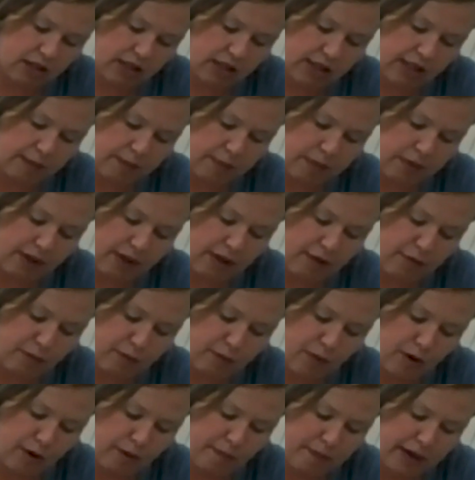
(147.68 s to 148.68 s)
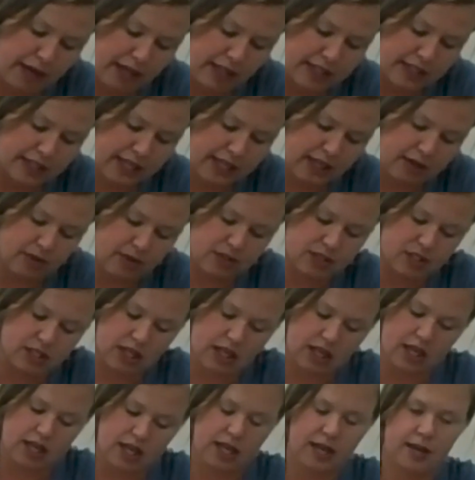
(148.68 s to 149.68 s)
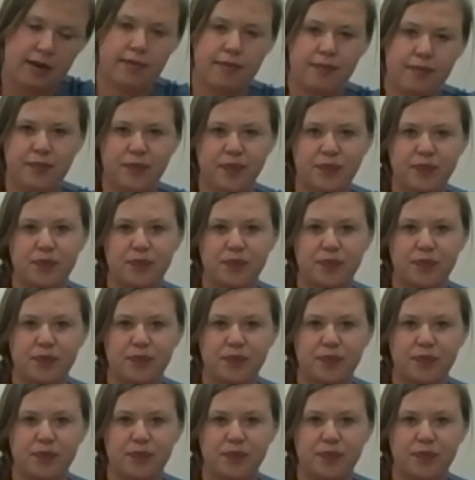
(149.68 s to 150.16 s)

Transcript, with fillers: Label that one box outside.